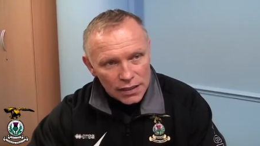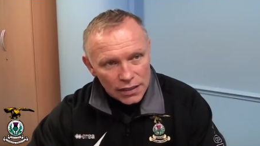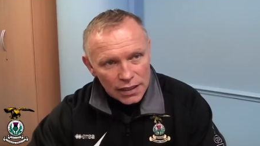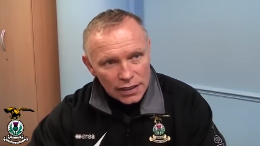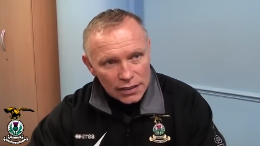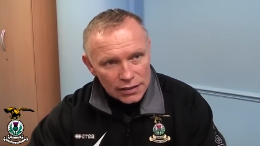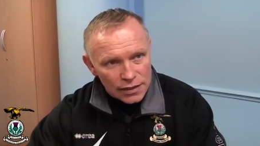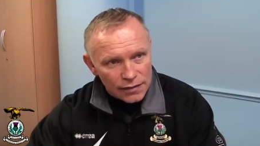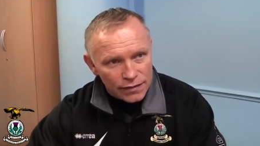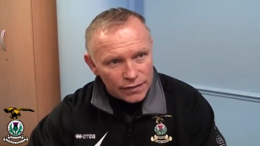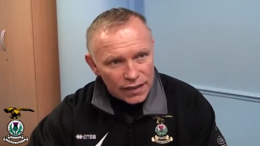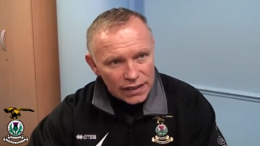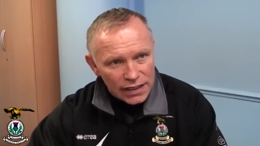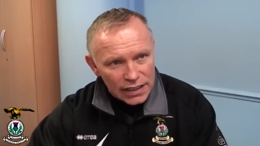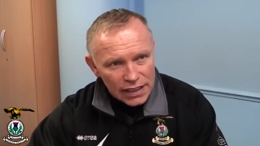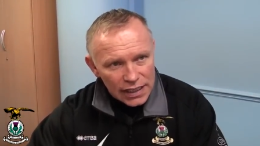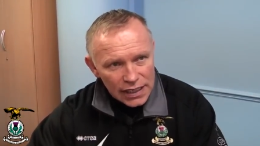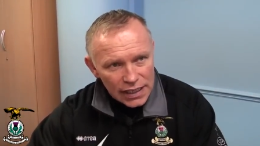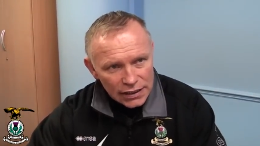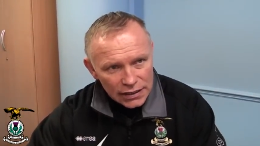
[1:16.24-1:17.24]
that's
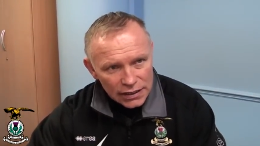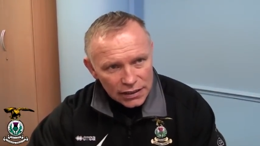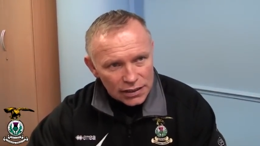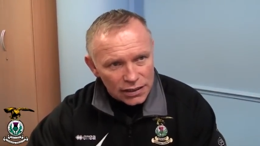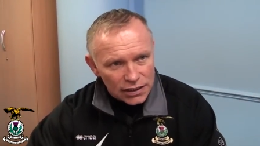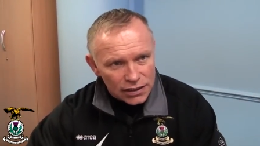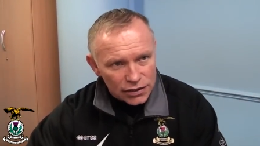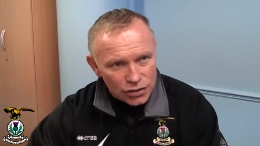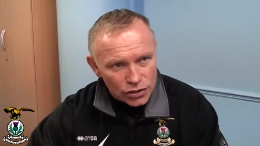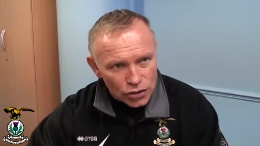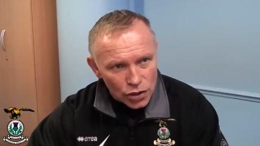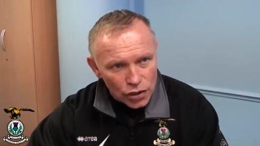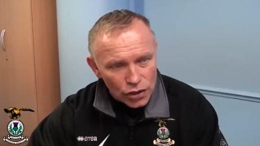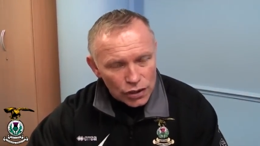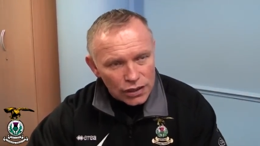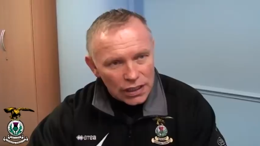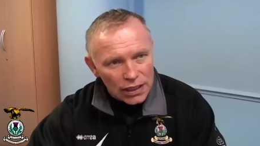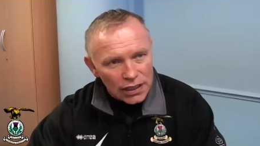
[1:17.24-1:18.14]
invigorating and enjoying